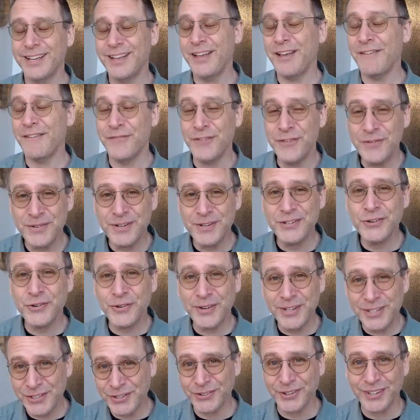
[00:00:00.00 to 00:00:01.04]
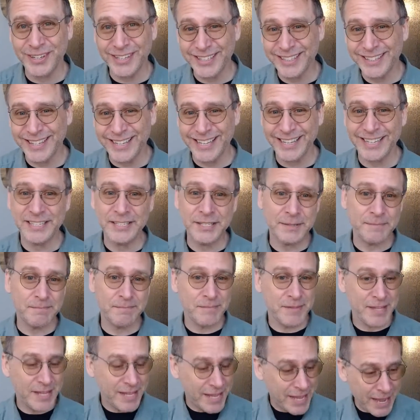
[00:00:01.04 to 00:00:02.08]
if you enjoy sorting things,
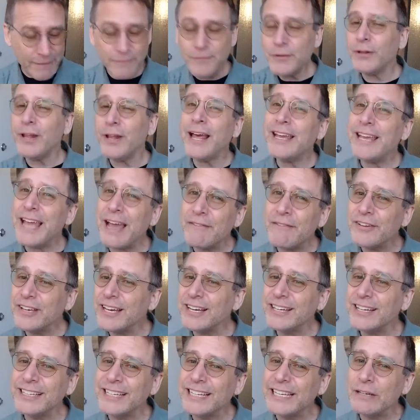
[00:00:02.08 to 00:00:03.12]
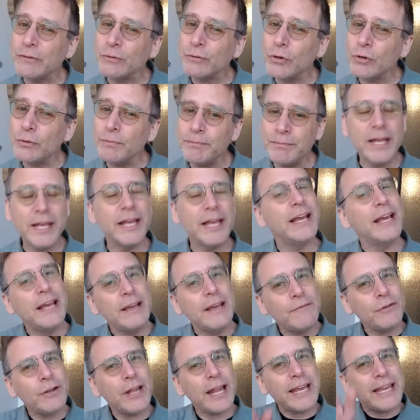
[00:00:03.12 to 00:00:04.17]
if you like having a clean room,
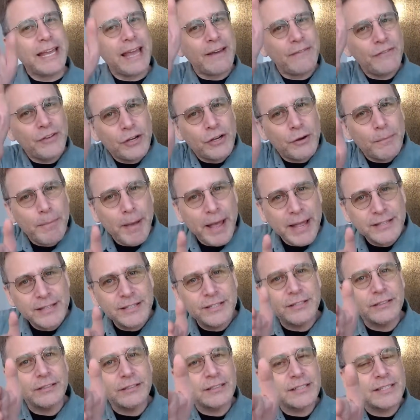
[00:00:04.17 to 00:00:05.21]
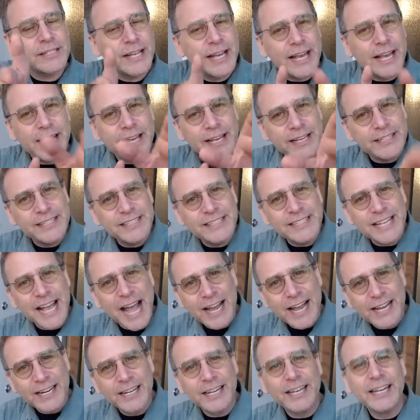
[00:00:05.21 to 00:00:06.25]
if you like having your pencils
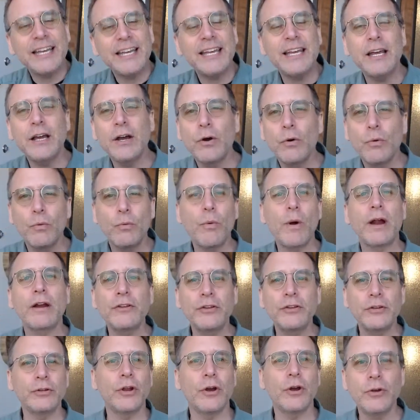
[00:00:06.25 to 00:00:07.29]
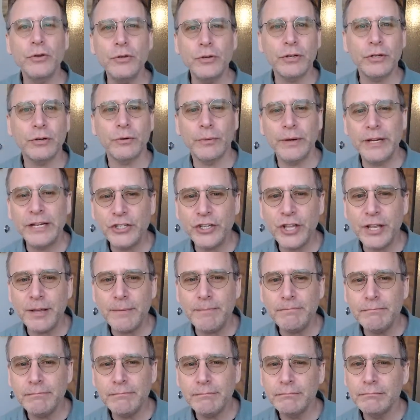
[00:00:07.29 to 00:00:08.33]
exactly where you know you can reach them,